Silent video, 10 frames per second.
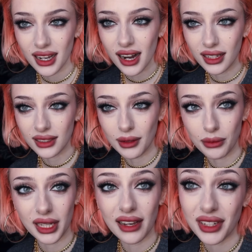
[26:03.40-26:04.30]
tan.
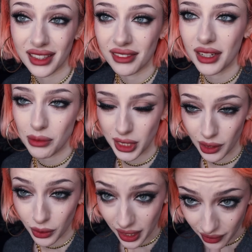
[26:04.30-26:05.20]
I'm
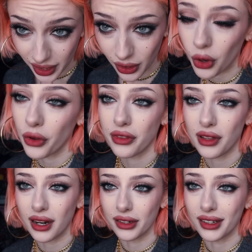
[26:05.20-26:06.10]
still giving goth,
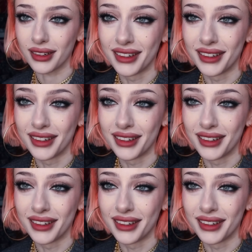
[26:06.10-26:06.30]
aren't